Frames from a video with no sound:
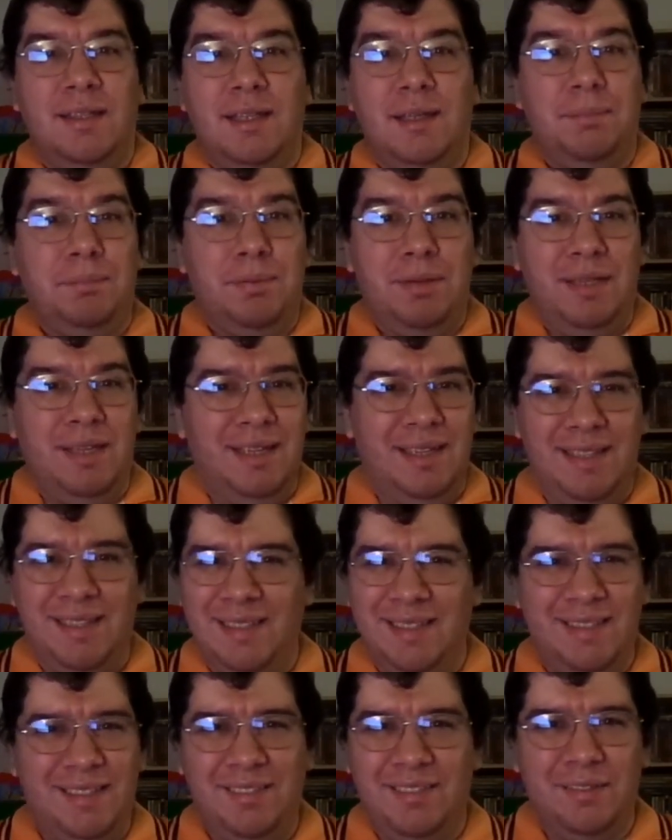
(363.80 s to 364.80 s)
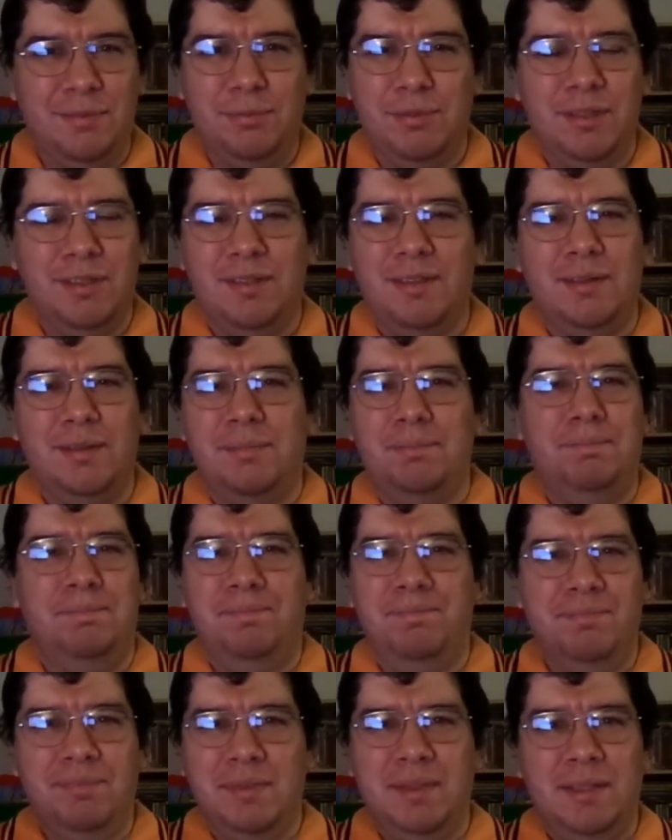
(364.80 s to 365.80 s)
Yep, this is one of the...
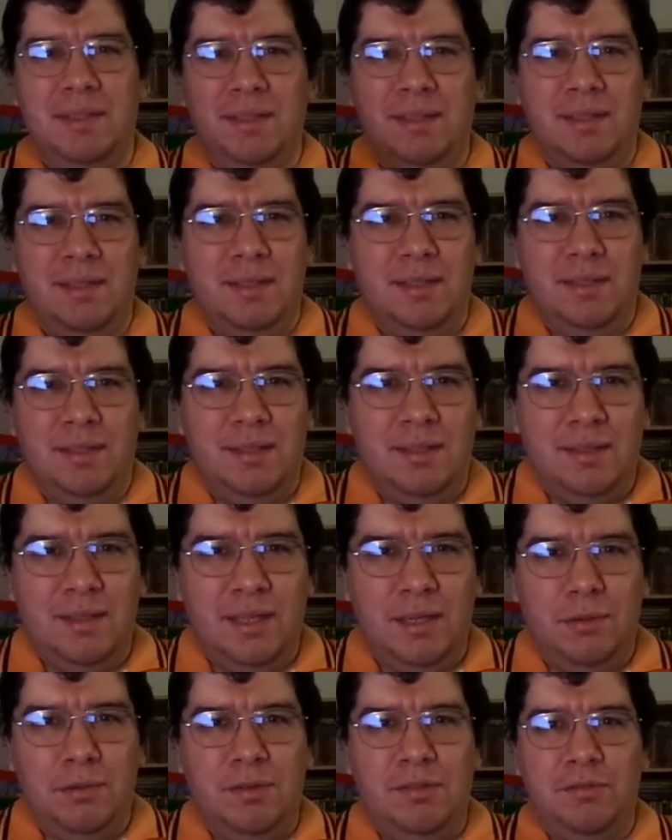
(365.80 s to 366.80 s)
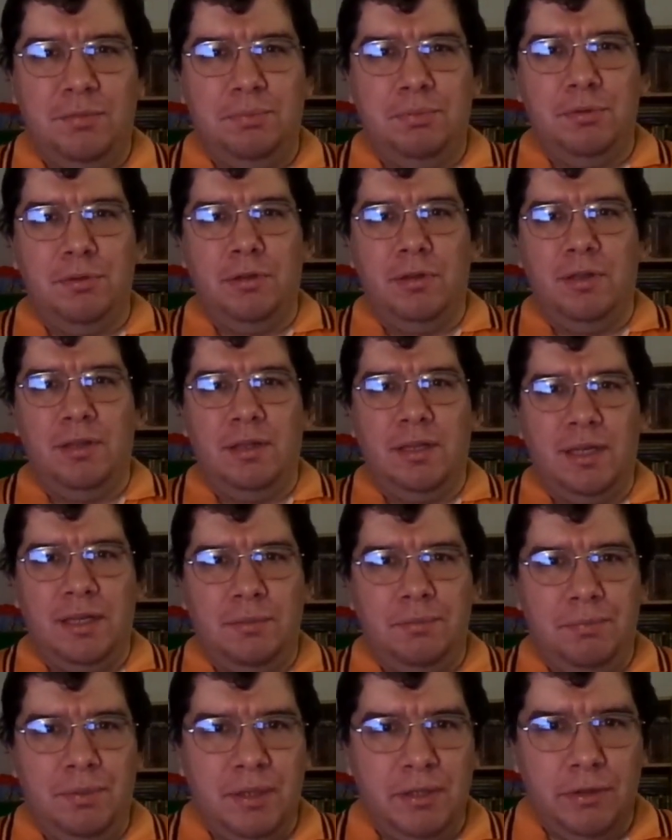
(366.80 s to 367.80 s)
They always explore a
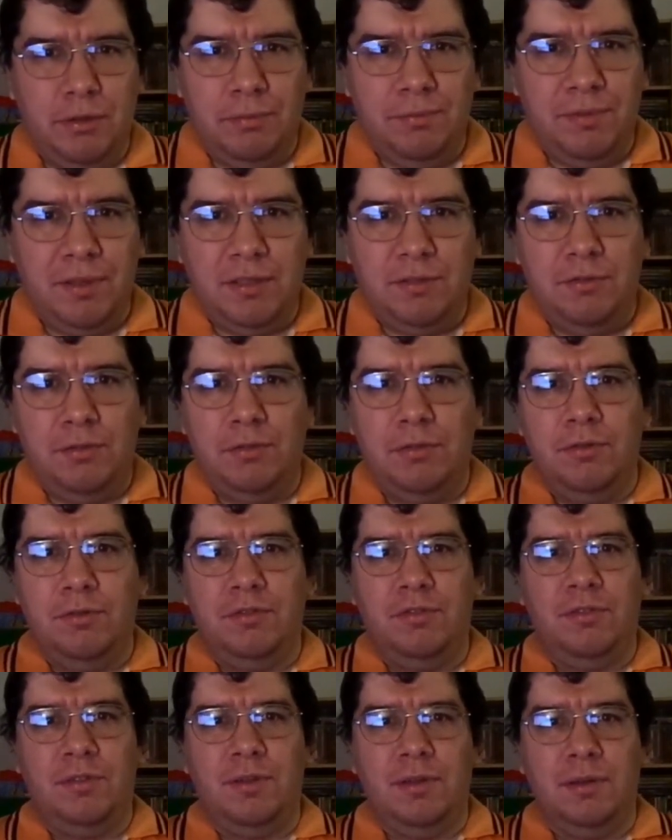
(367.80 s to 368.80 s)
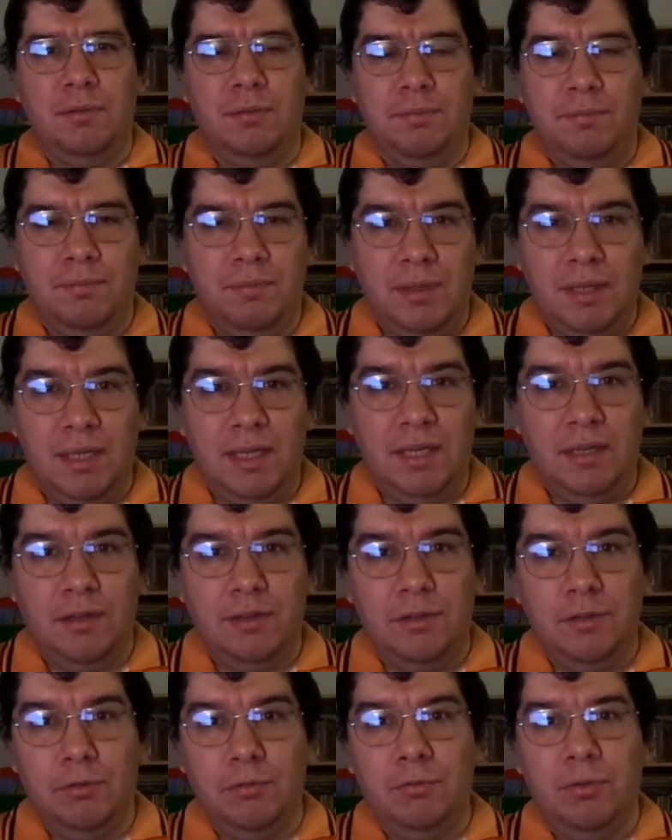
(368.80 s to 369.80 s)
lot of bigger adventures heading
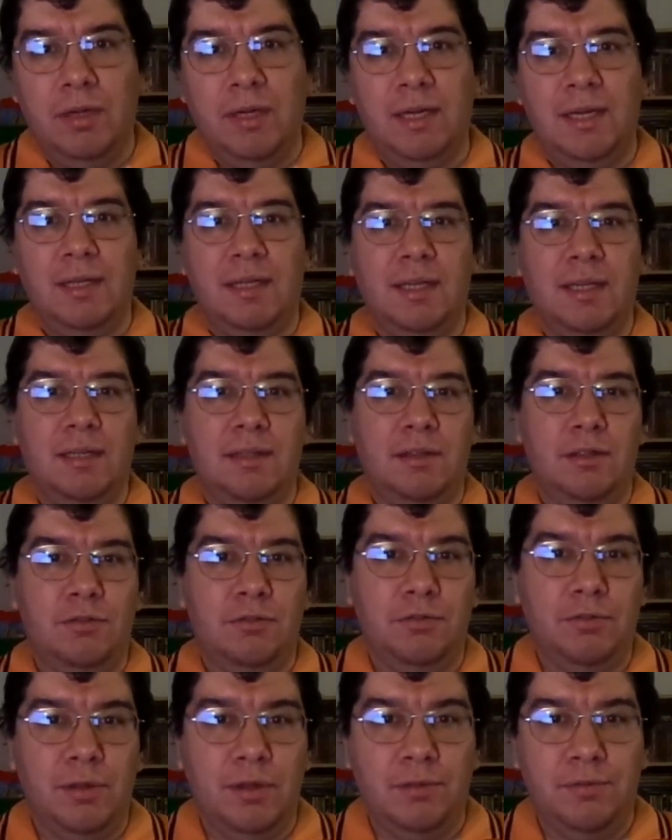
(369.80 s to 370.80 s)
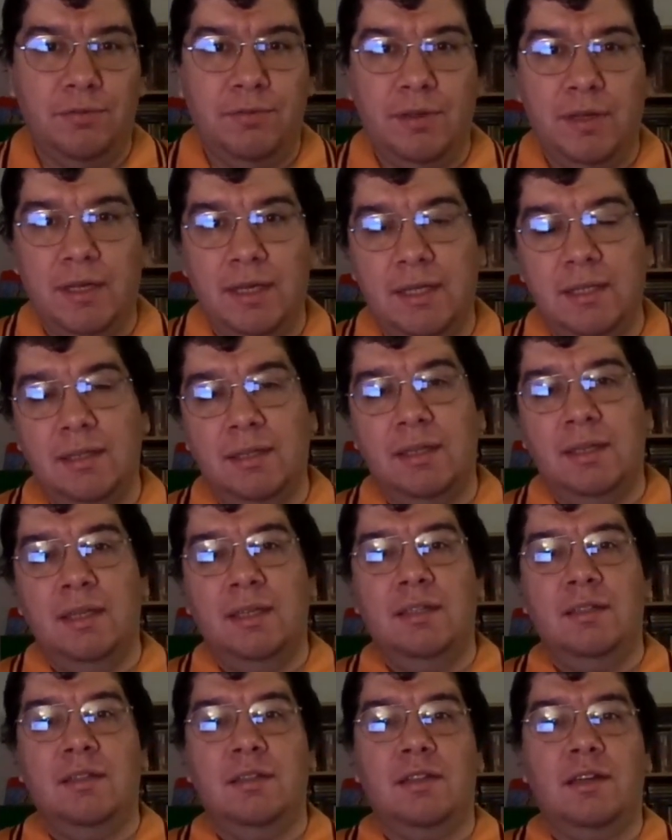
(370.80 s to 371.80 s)
on their way. Like, they're trying to find
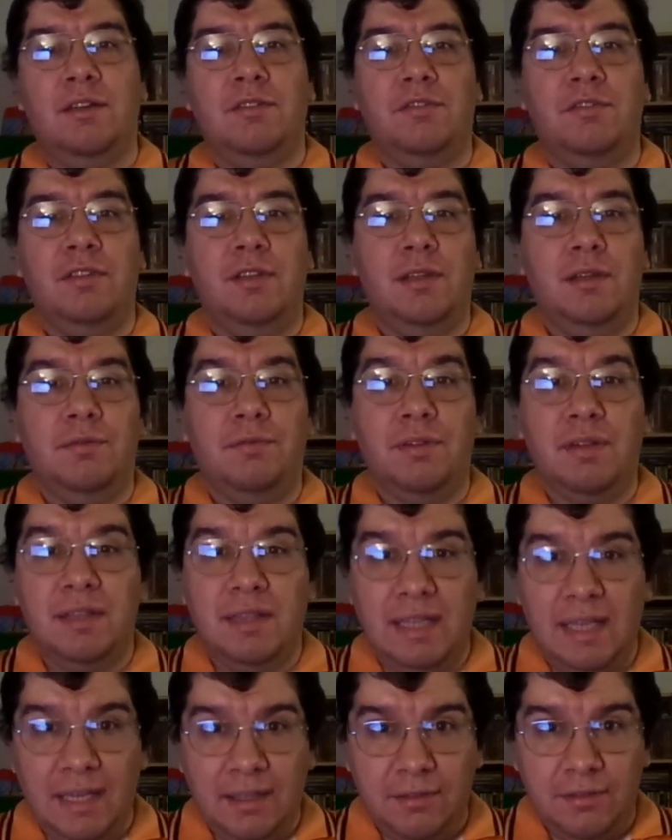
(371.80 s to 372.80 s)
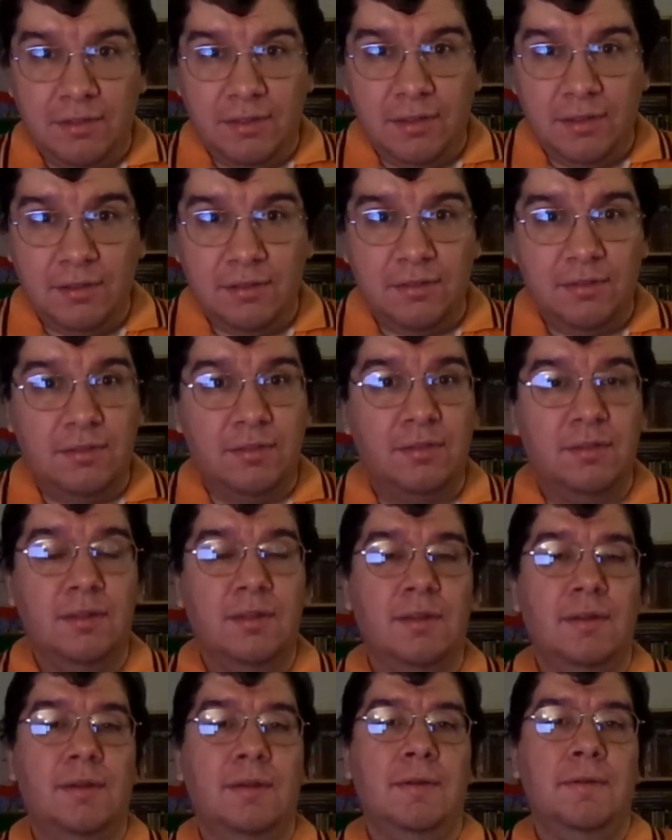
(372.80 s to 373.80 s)
the lost city of
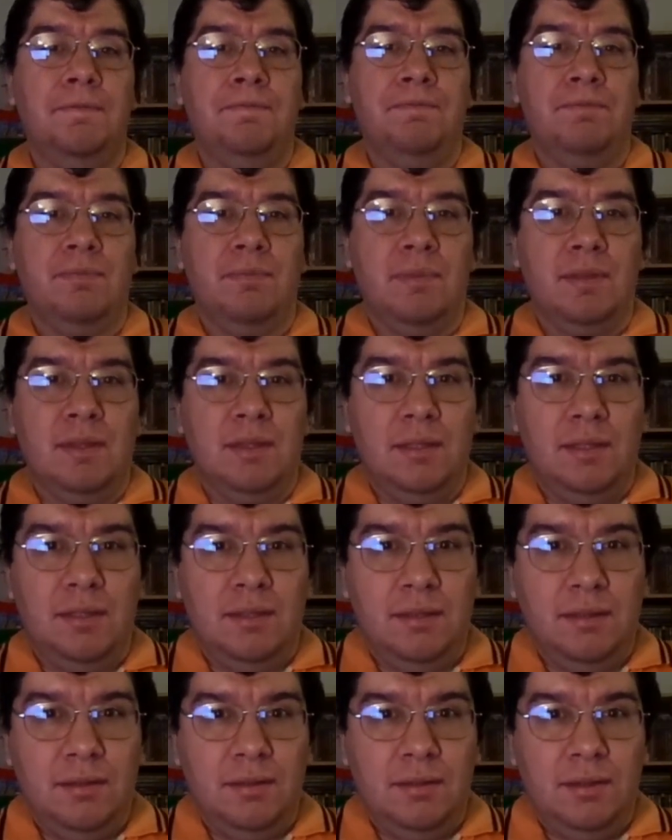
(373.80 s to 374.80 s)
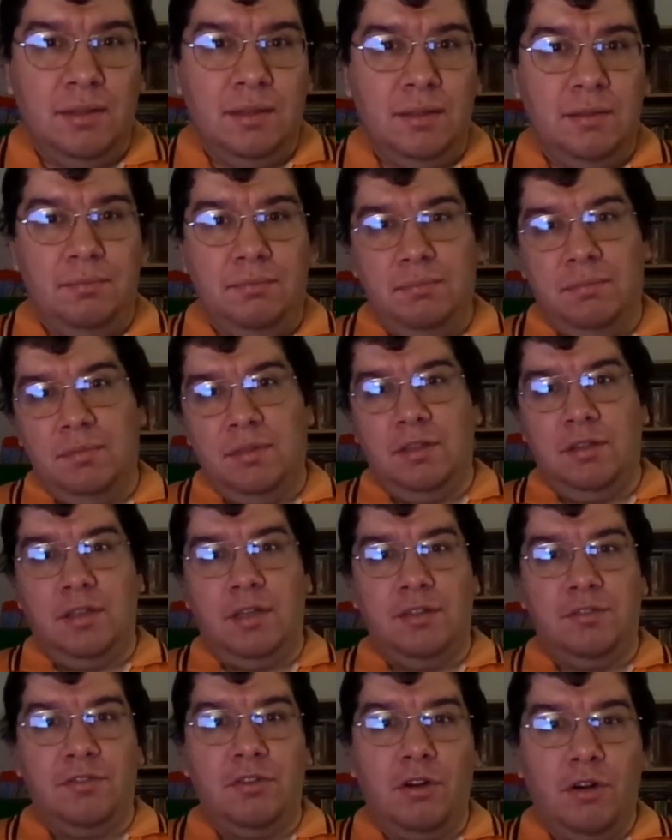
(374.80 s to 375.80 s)
Atlantis, the
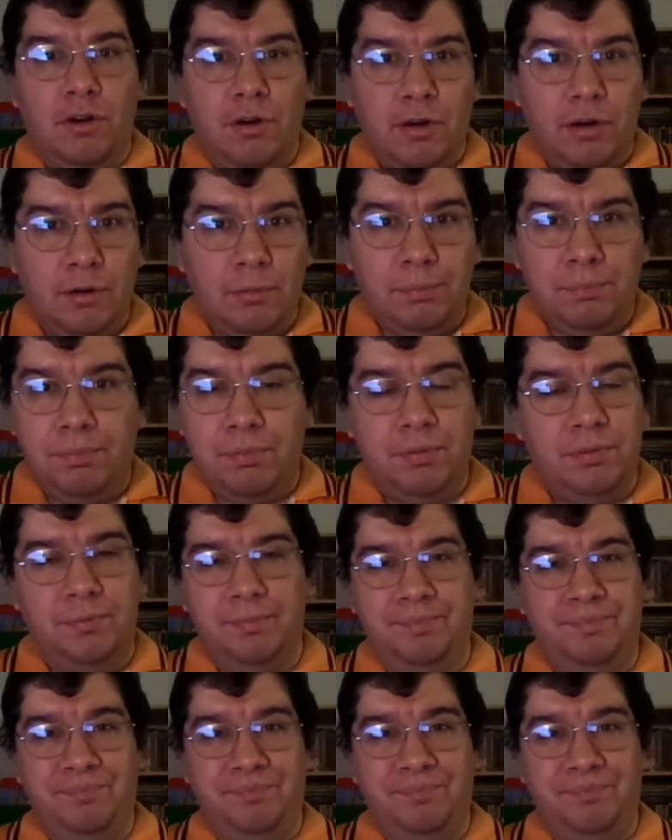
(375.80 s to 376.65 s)
lost harp,